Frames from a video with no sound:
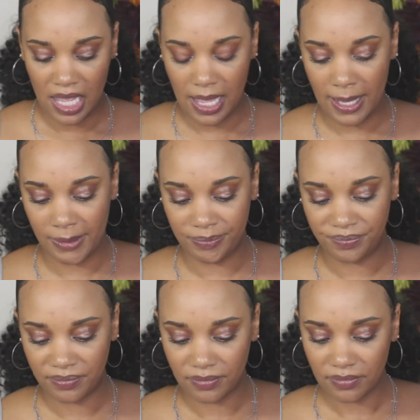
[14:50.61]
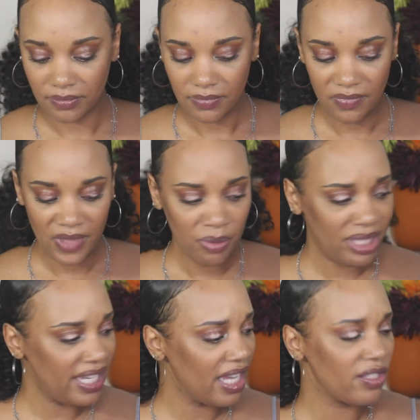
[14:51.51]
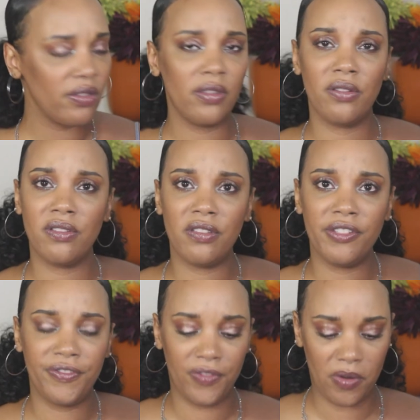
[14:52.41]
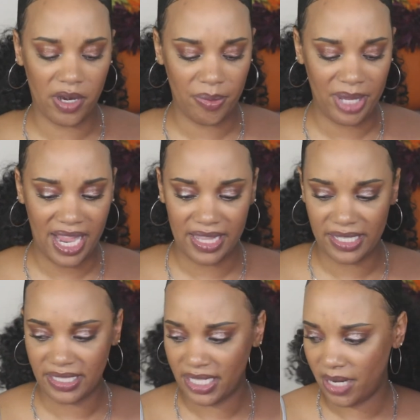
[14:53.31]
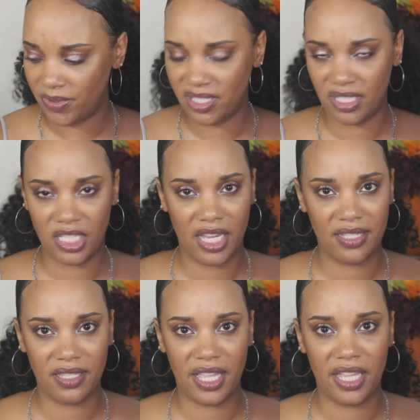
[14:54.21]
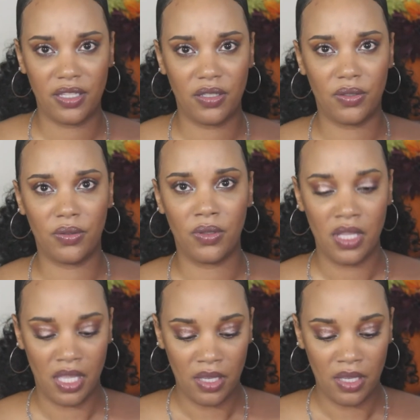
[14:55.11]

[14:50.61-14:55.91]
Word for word: Um, but yeah, so those are the four palettes that I would suggest that you